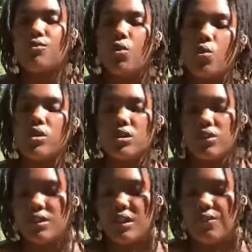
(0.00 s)
Of course,
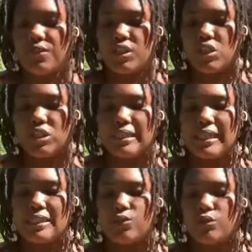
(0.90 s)
other definitions
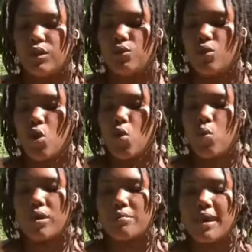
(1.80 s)
let the reader know
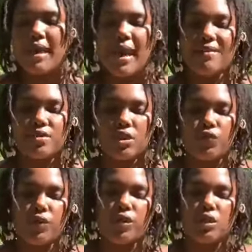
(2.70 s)
one may have
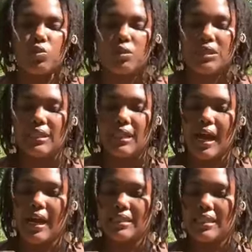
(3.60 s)
such feelings within a
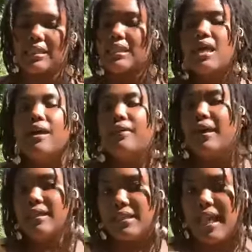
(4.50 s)
context
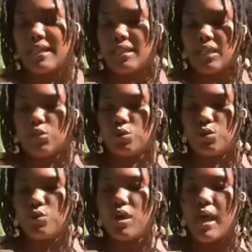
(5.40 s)
that is not
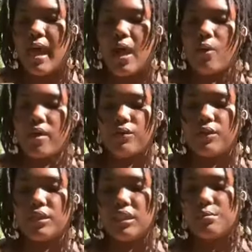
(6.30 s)
sexual.
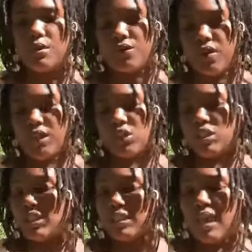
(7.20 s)
However, deep
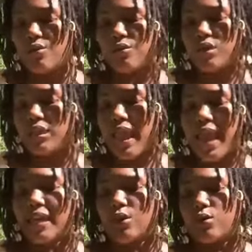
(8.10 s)
affection does not really
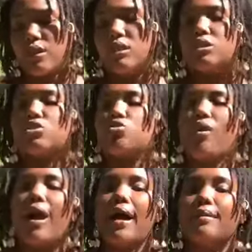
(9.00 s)
adequately
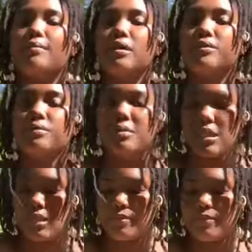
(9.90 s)
describe love's
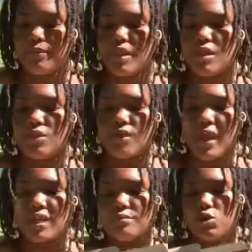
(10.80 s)
meaning. The
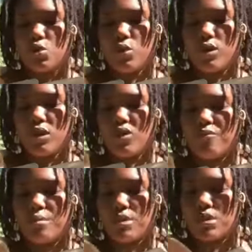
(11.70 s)
vast majority
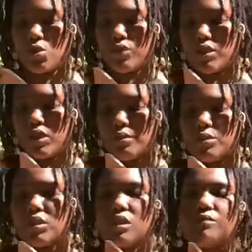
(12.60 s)
of books on the
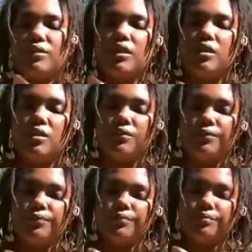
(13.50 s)
subject of
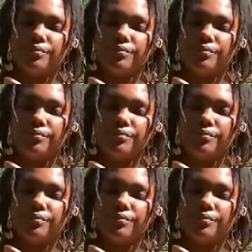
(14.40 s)
love